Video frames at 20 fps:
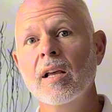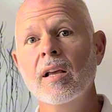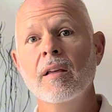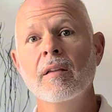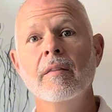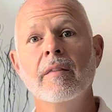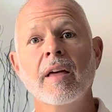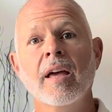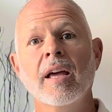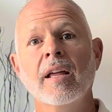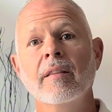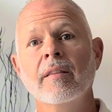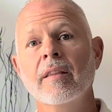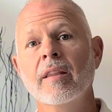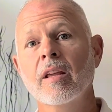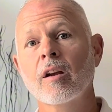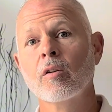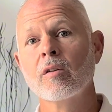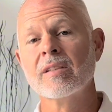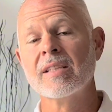then
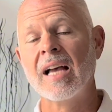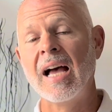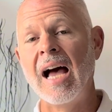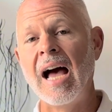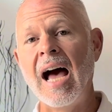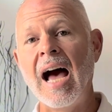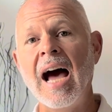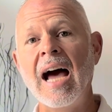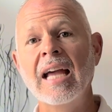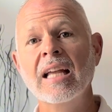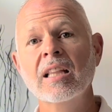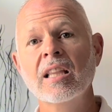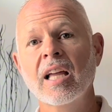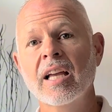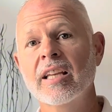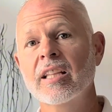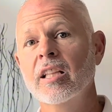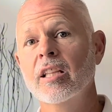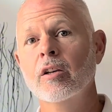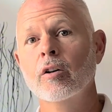there is a high
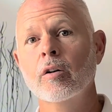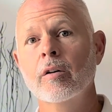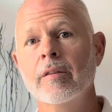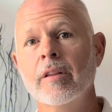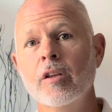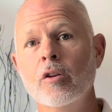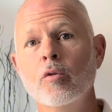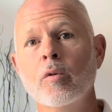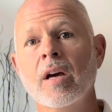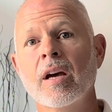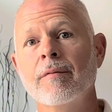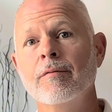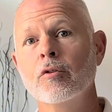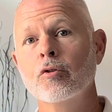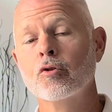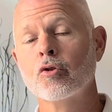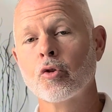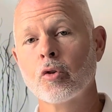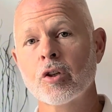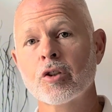likelihood that you have
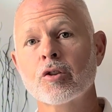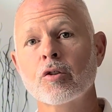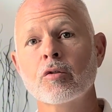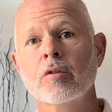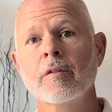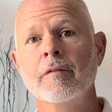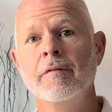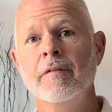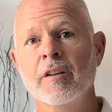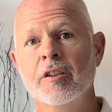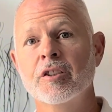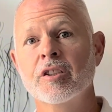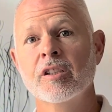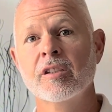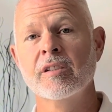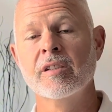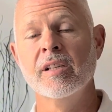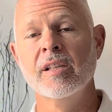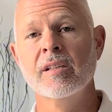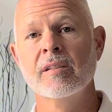nutritional
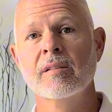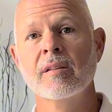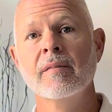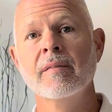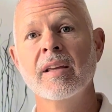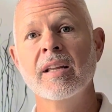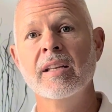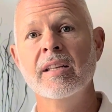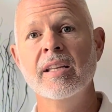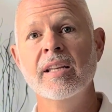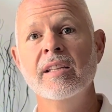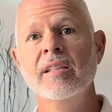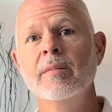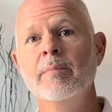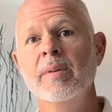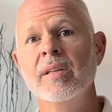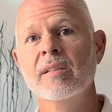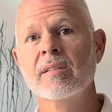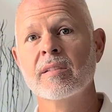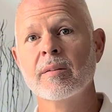deficiencies that need to
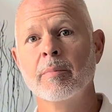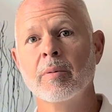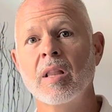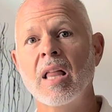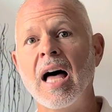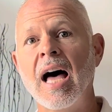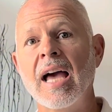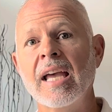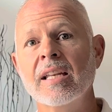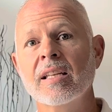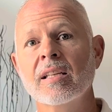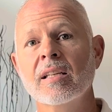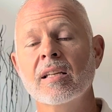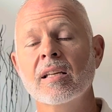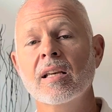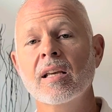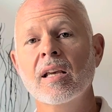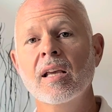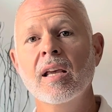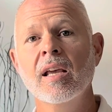be supplied.
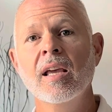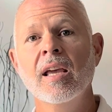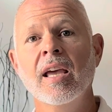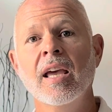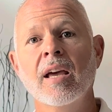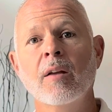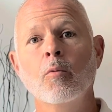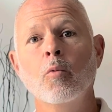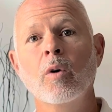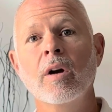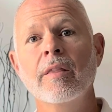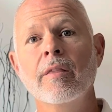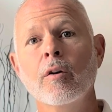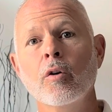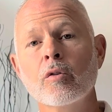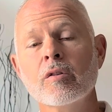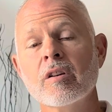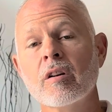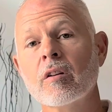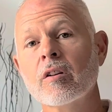And when
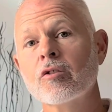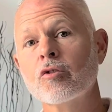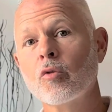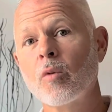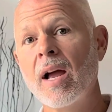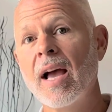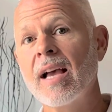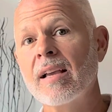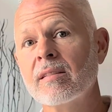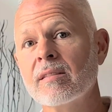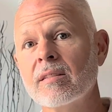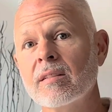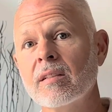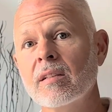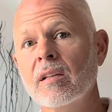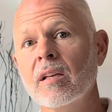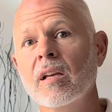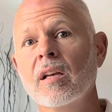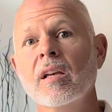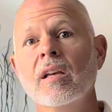those are addressed,
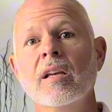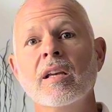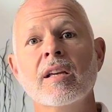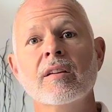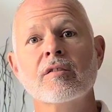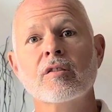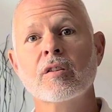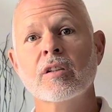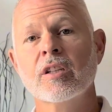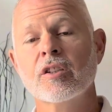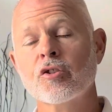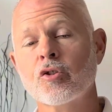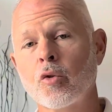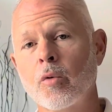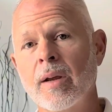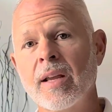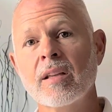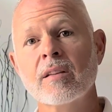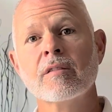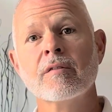it's going to
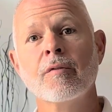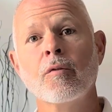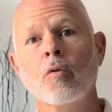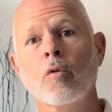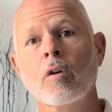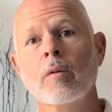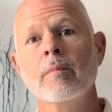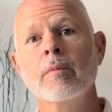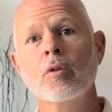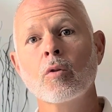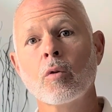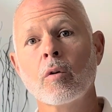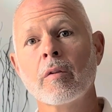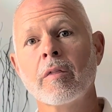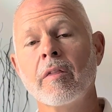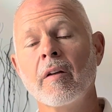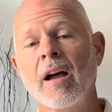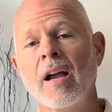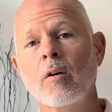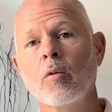transform your
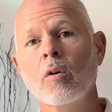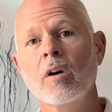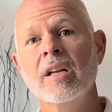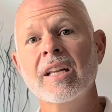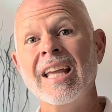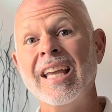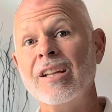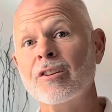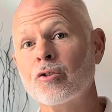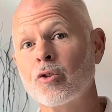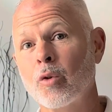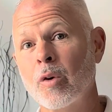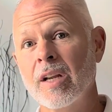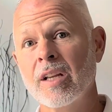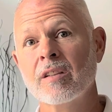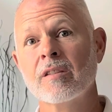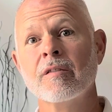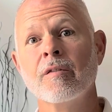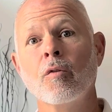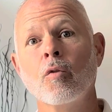thyroid and
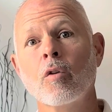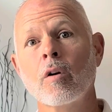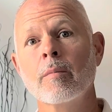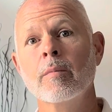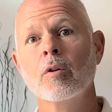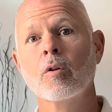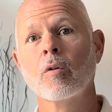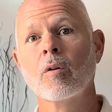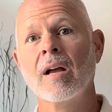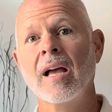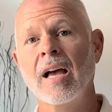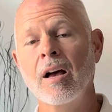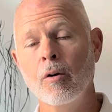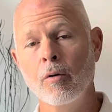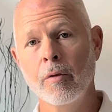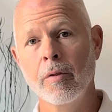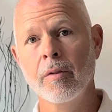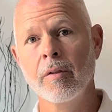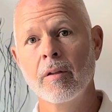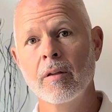transform your
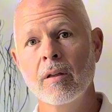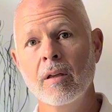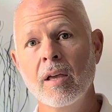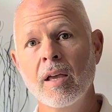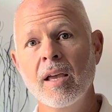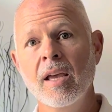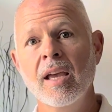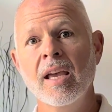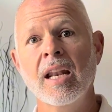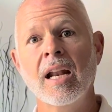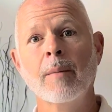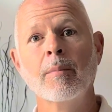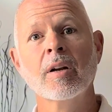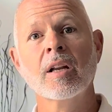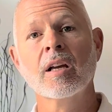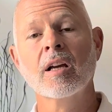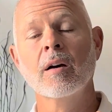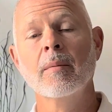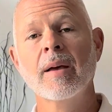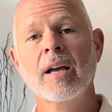health. And I'm going
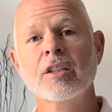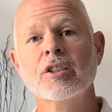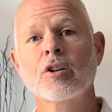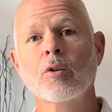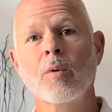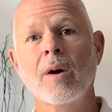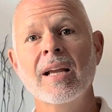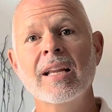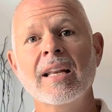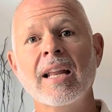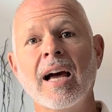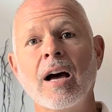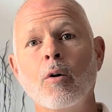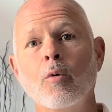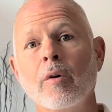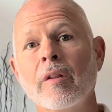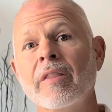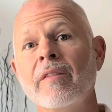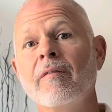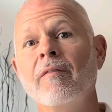to come at you right now
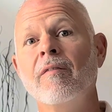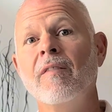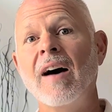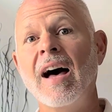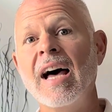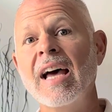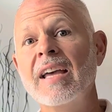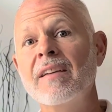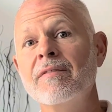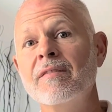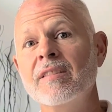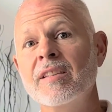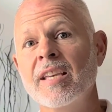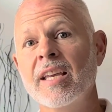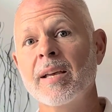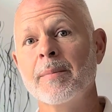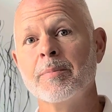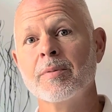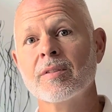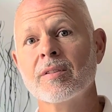with five
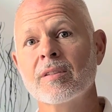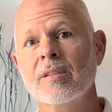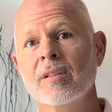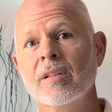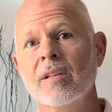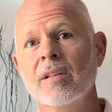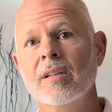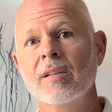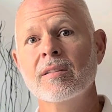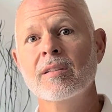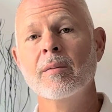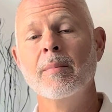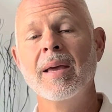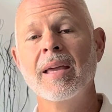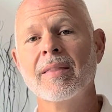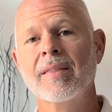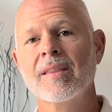tips to make